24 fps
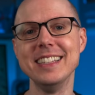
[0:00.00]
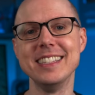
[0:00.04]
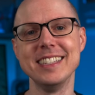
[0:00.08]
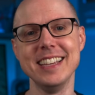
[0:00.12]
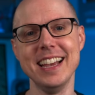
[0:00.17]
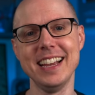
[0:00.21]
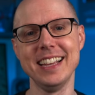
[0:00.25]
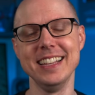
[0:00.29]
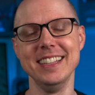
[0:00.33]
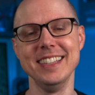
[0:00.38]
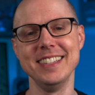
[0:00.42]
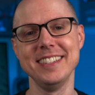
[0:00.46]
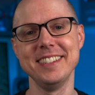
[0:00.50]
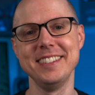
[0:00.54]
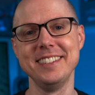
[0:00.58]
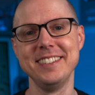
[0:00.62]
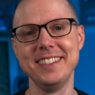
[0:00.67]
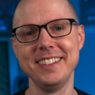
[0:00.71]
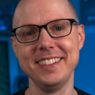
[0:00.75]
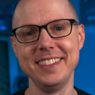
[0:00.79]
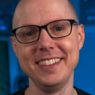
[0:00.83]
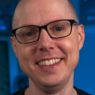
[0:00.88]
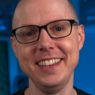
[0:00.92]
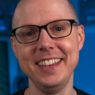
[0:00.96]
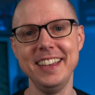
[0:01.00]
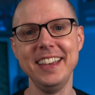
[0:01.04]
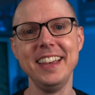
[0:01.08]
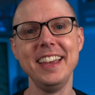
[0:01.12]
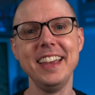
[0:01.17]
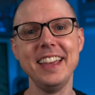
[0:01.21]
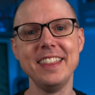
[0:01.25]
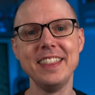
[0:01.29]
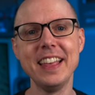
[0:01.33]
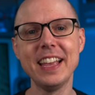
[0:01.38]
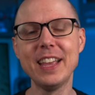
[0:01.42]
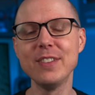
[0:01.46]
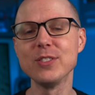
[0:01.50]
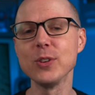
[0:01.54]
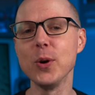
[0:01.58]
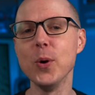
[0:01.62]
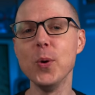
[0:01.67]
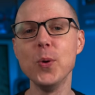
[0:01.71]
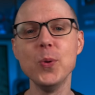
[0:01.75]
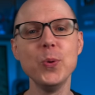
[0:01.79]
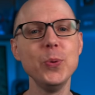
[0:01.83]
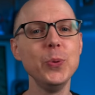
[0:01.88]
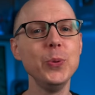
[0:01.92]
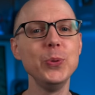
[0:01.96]
seconds. That gives a
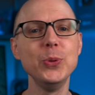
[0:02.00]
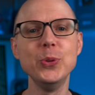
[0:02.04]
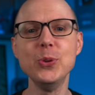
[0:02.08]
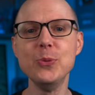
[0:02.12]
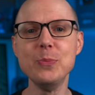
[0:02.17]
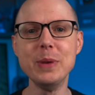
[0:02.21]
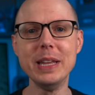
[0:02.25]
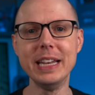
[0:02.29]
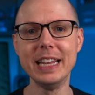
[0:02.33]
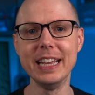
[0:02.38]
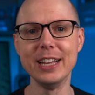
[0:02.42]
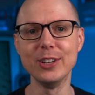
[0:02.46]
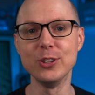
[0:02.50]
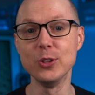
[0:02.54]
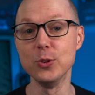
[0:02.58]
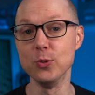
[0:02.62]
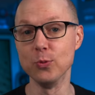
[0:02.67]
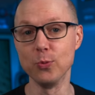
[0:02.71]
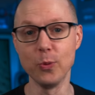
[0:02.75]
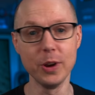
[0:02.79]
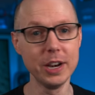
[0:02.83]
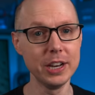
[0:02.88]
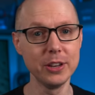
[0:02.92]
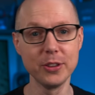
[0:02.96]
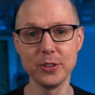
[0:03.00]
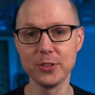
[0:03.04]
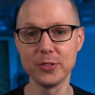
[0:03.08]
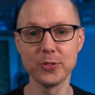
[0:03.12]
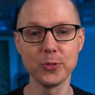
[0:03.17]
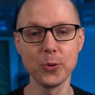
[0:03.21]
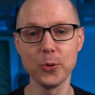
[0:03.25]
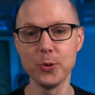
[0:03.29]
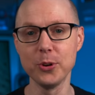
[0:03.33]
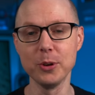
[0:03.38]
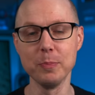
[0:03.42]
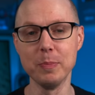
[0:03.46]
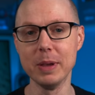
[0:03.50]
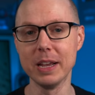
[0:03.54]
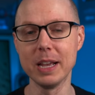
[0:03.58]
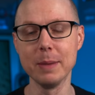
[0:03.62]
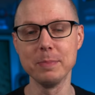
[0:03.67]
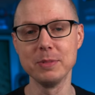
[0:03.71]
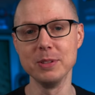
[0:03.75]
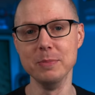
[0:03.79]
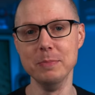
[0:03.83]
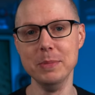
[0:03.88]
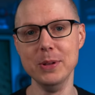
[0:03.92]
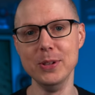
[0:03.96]
whole new meaning to running to the store to pick
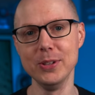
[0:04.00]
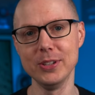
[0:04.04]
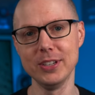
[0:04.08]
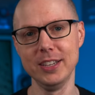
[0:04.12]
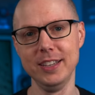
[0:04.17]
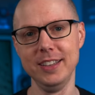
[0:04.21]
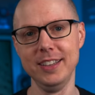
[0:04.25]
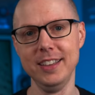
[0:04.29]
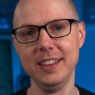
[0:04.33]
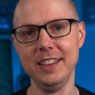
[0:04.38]
up some milk.